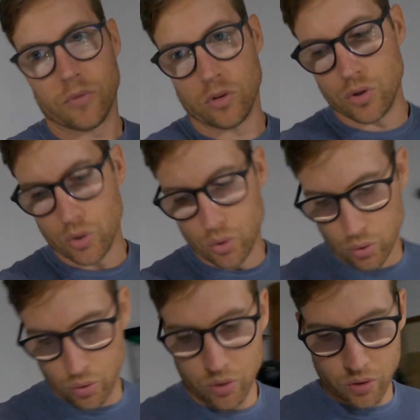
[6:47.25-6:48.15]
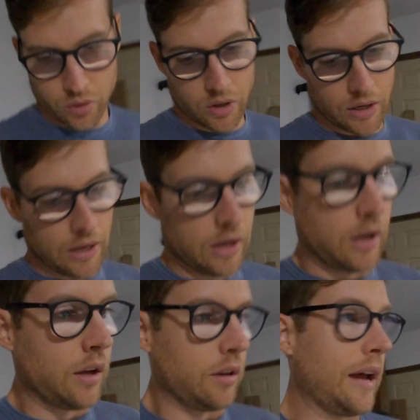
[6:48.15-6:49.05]
do
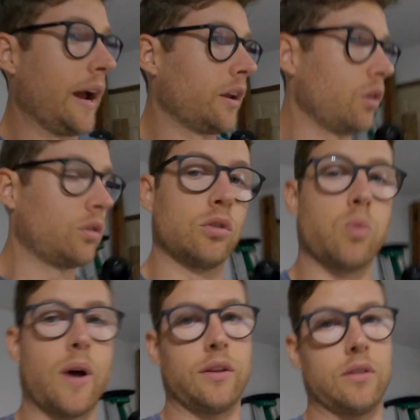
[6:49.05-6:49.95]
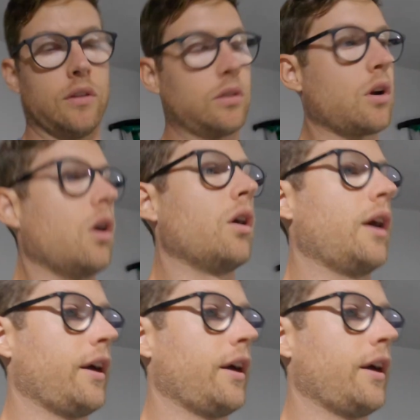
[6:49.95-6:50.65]
diagnosis wise to this car.